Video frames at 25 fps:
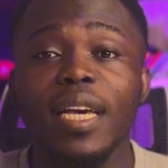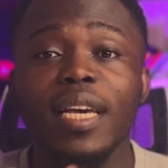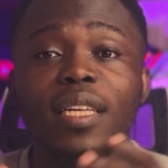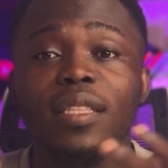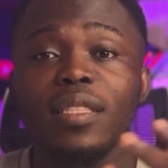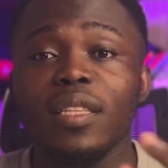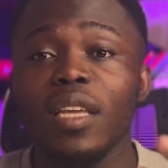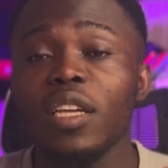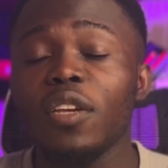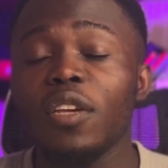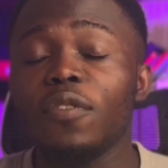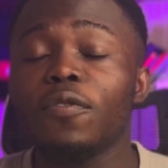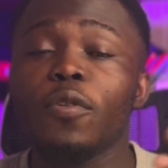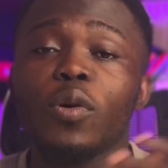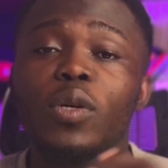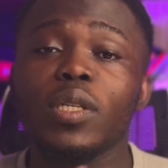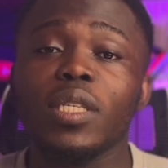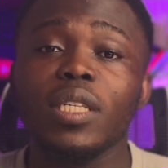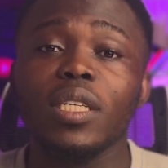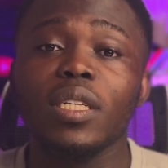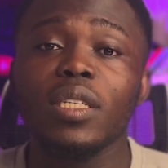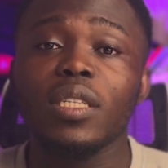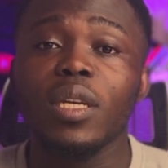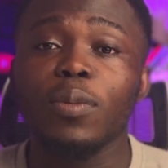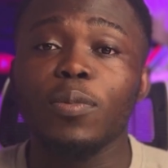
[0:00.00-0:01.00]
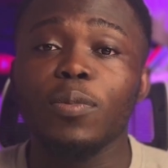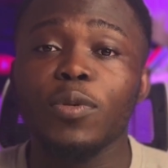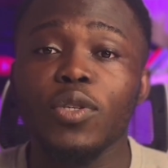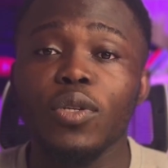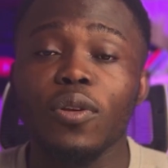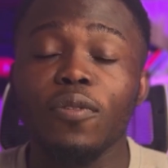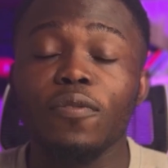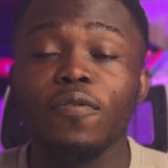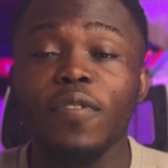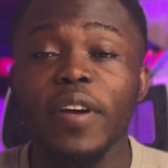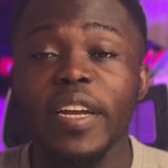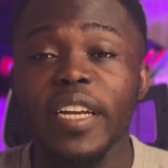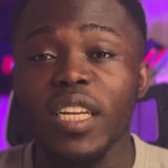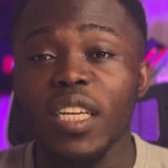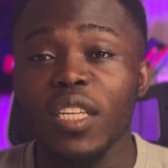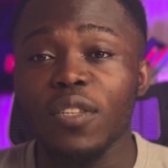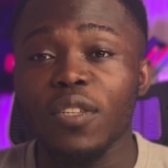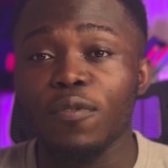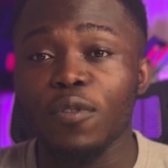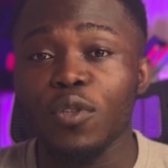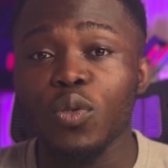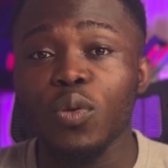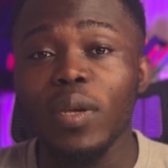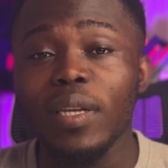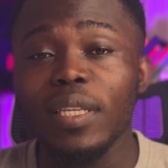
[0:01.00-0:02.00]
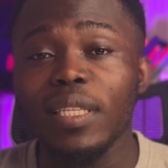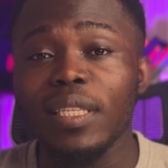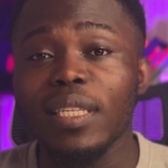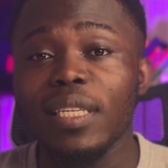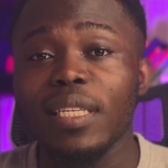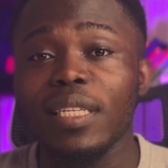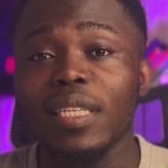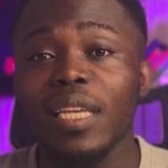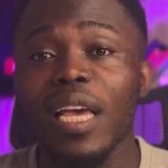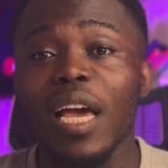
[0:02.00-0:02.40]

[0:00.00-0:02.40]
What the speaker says: Thank you for watching this episode of Finance for 20s,